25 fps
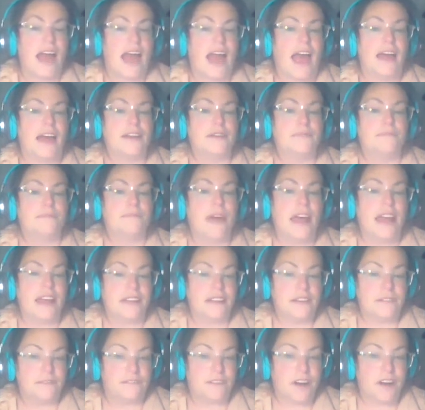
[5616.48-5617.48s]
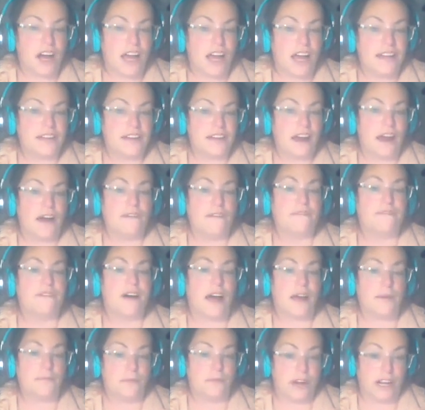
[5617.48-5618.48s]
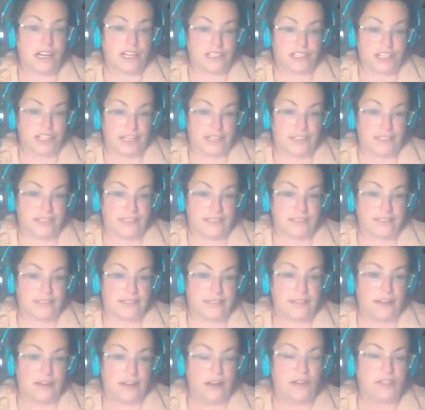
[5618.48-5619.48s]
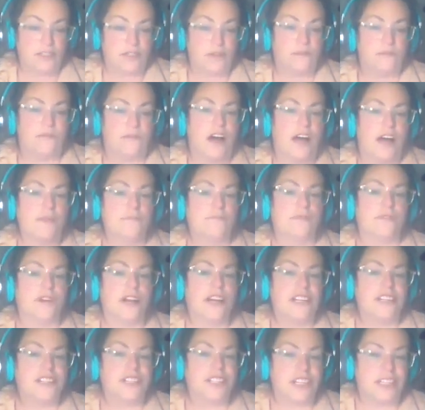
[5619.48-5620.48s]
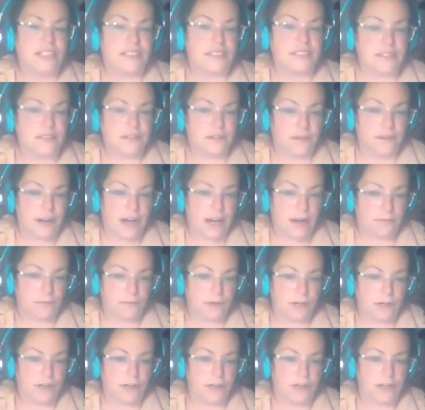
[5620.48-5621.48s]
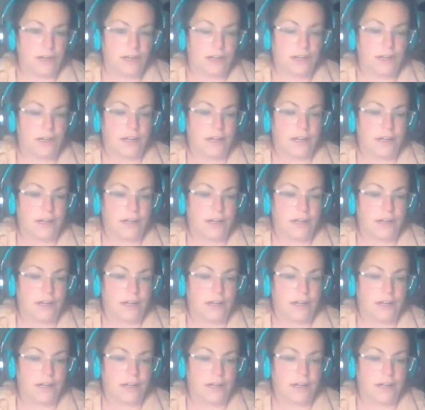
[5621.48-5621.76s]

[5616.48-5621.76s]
and magnified vibrations. So vibrations are at work.